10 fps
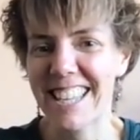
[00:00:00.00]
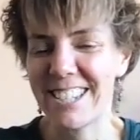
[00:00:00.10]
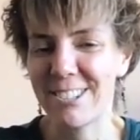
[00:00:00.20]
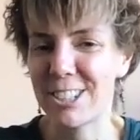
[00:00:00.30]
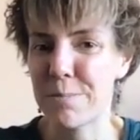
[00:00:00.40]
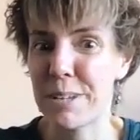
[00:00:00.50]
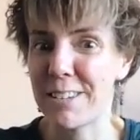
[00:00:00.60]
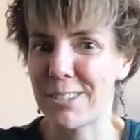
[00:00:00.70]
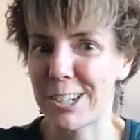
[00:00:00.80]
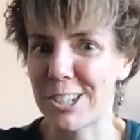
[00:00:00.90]
that you should be
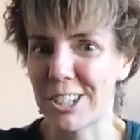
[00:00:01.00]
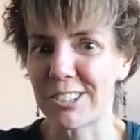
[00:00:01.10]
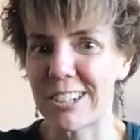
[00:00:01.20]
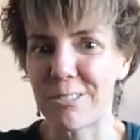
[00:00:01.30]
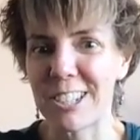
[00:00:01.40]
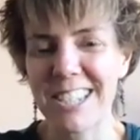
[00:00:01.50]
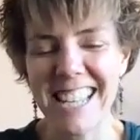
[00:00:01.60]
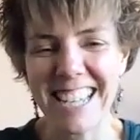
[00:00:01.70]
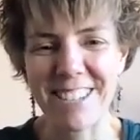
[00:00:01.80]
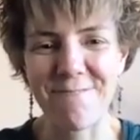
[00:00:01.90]
giving your children when they're sick.